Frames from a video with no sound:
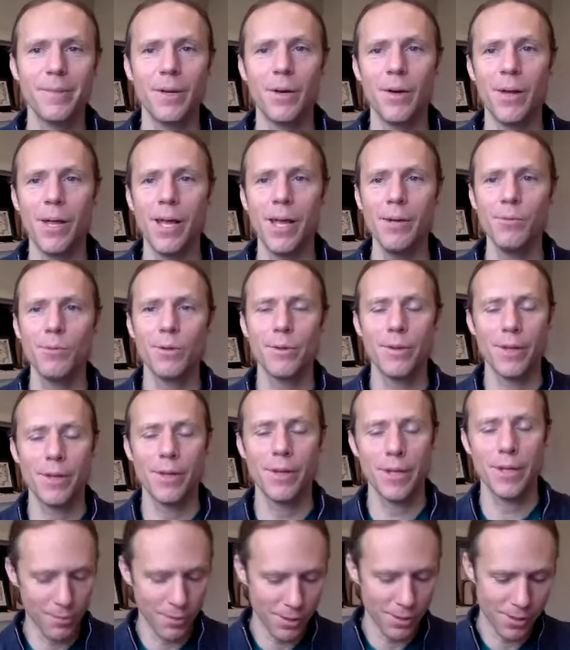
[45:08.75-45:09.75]
Okay, well,
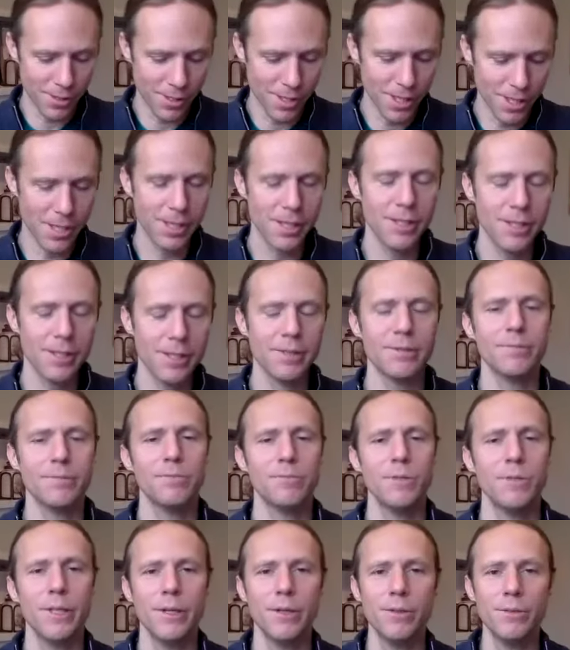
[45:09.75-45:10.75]
thanks for
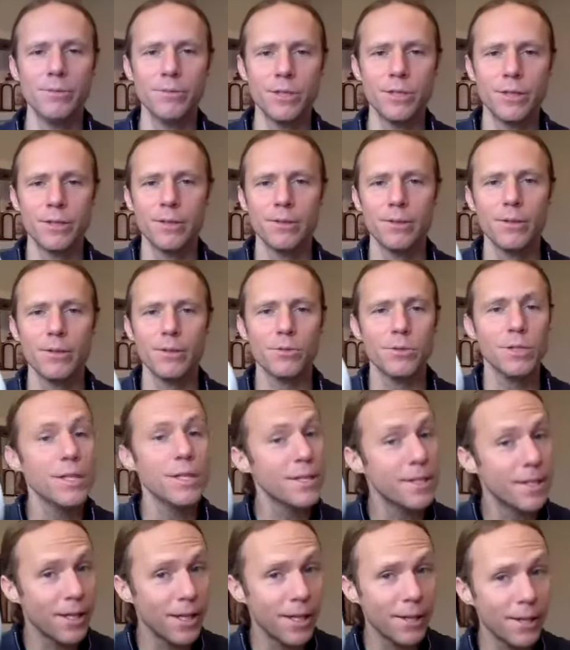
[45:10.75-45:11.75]
sharing a little tea
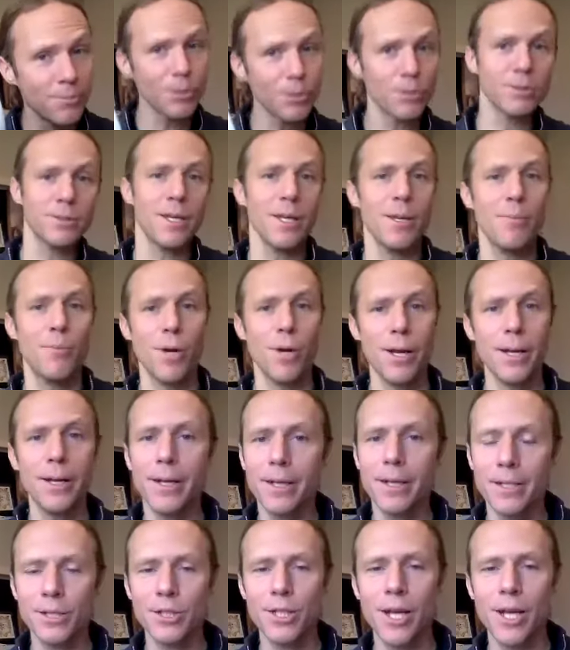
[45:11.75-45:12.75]
time, a little tea break and
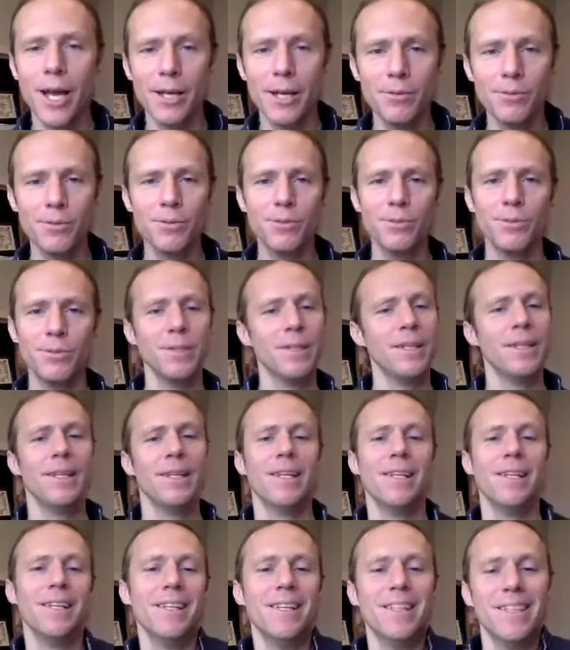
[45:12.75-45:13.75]
a chat.
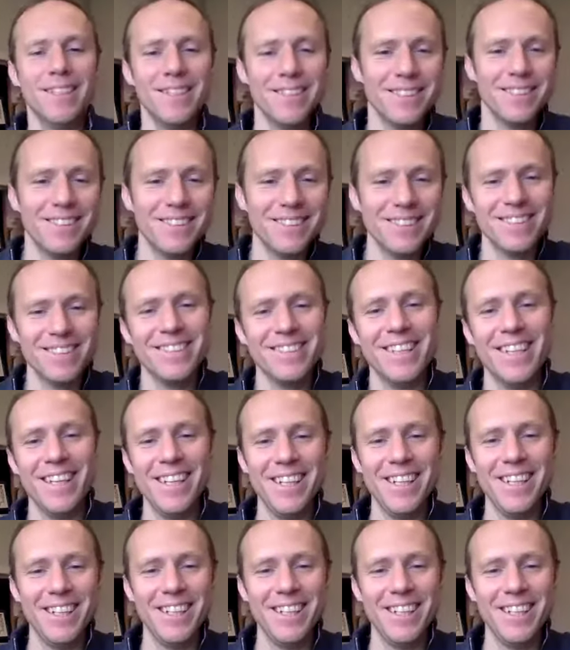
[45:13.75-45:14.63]
Yeah.